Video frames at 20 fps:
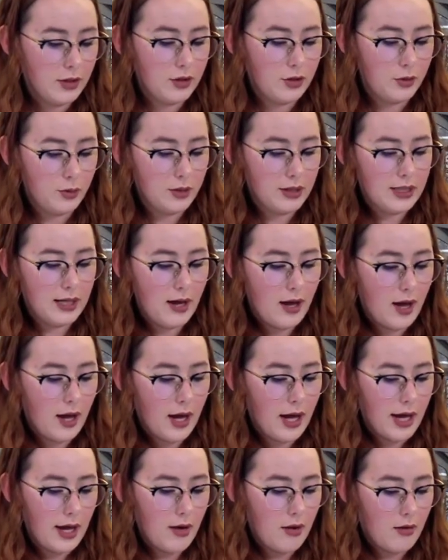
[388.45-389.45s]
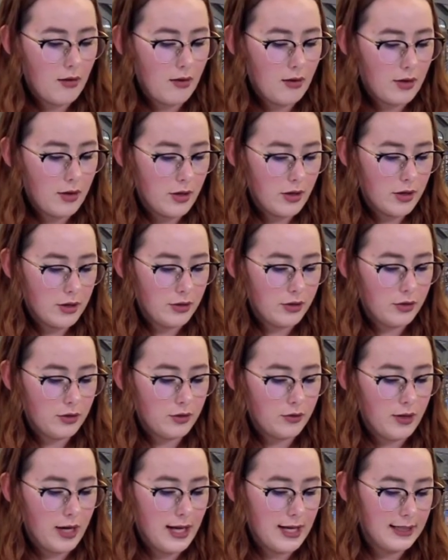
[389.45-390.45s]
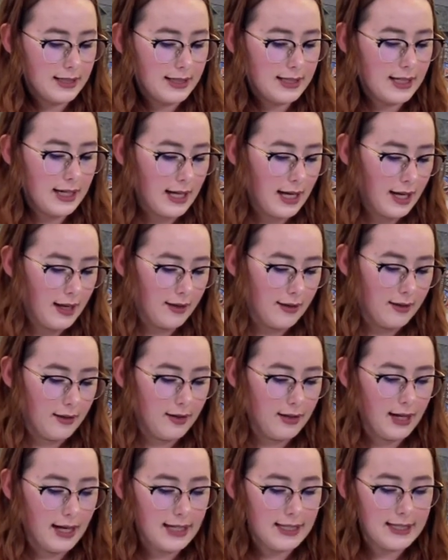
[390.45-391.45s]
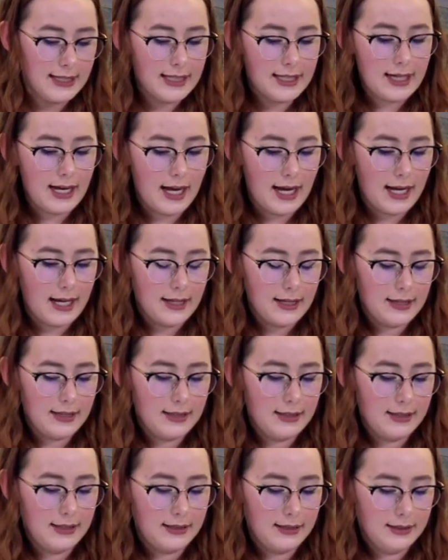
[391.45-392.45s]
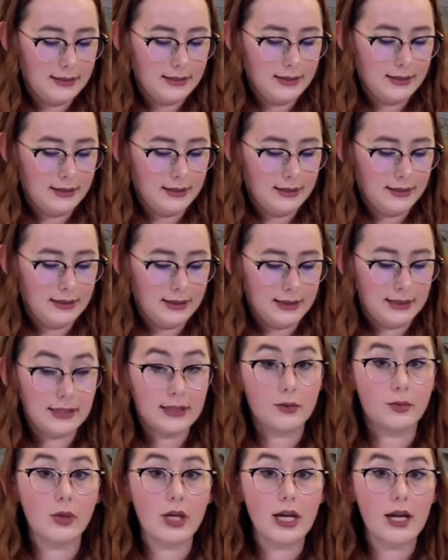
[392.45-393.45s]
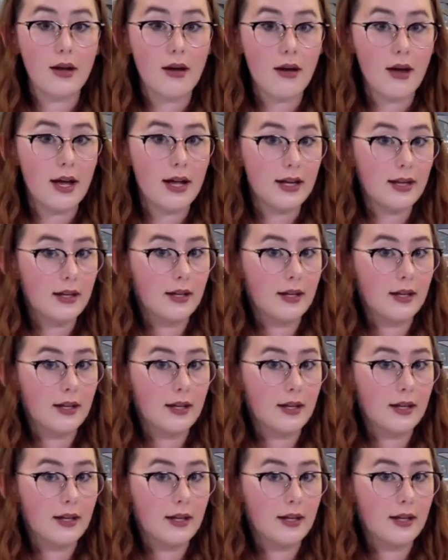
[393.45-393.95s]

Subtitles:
to tie all our strands together nice and tight. That's one knot,